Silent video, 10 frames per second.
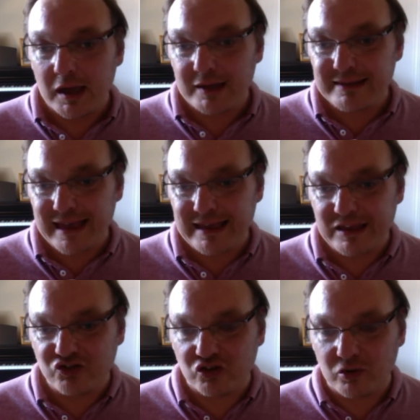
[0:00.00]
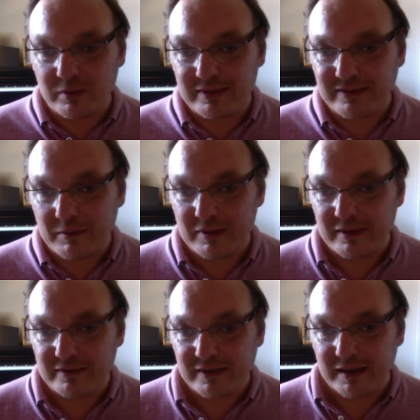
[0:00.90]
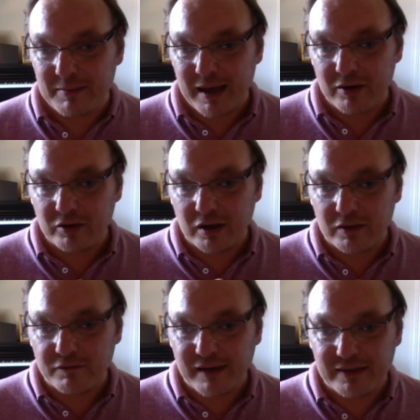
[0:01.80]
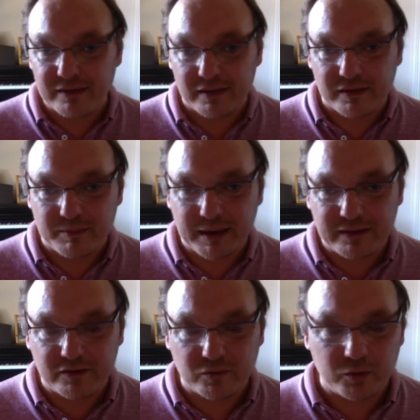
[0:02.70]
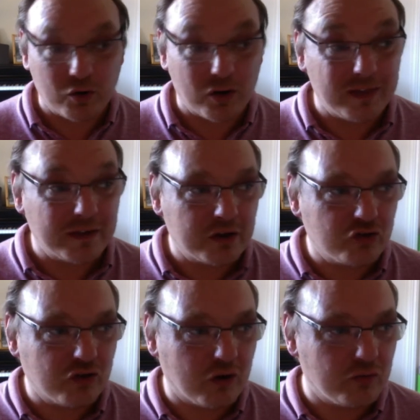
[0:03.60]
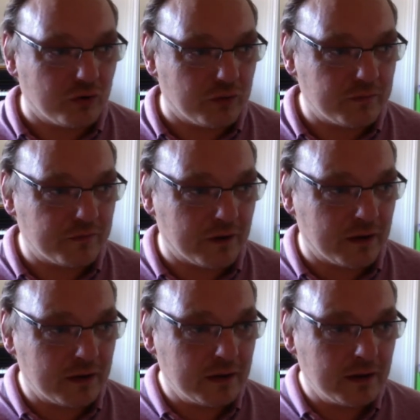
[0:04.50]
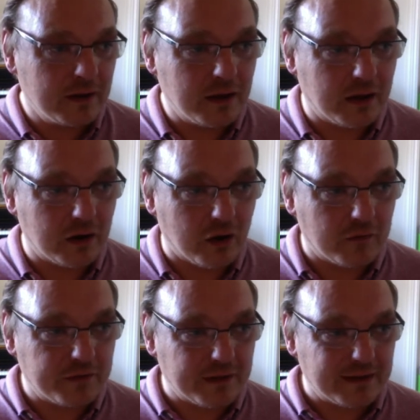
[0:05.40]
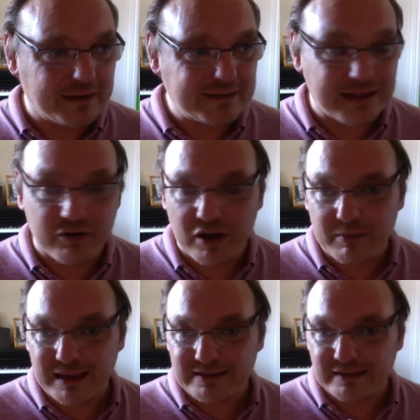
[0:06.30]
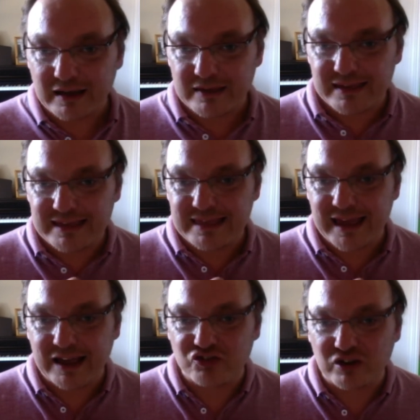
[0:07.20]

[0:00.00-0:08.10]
take issue with some of this thing about the fact that the Beatles were not in the control room for a lot of the stereo mixing. I think they actually